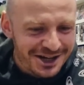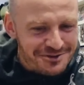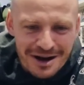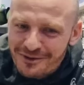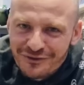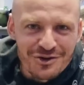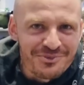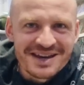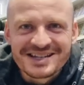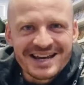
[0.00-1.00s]
grab a few
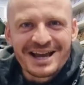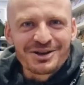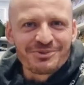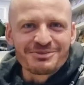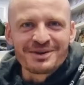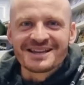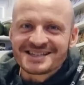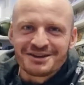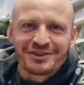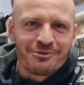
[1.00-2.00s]
bits, take them with me and
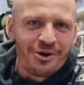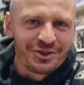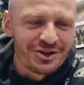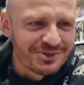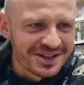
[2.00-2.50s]
see if they want them.